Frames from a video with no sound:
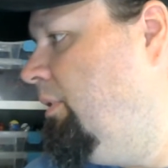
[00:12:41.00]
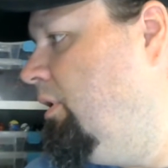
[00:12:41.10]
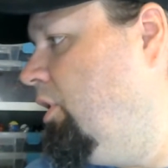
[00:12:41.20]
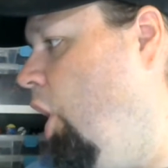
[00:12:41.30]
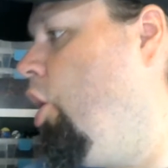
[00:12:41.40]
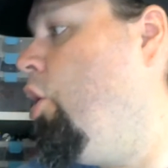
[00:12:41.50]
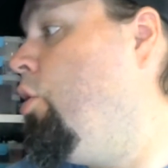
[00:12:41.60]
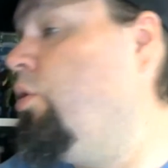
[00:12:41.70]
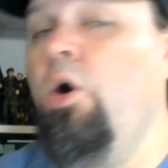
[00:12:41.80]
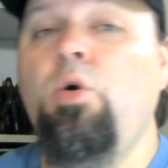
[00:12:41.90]
build.
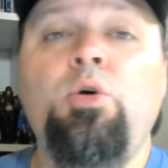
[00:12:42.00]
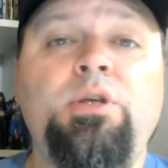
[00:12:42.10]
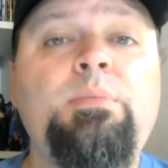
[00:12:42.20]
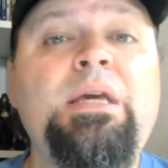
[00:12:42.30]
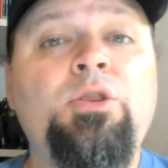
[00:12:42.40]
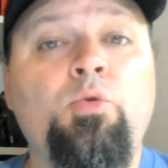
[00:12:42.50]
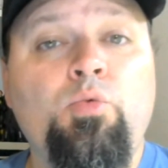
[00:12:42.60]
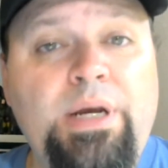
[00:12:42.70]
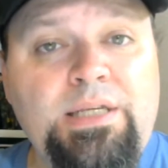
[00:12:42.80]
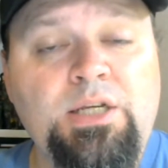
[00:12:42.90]
Oh, you mean the
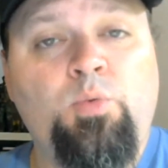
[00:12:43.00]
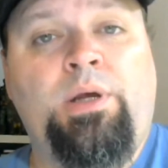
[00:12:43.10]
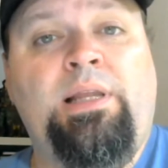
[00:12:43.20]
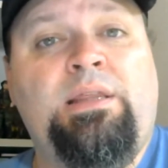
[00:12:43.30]
recent one,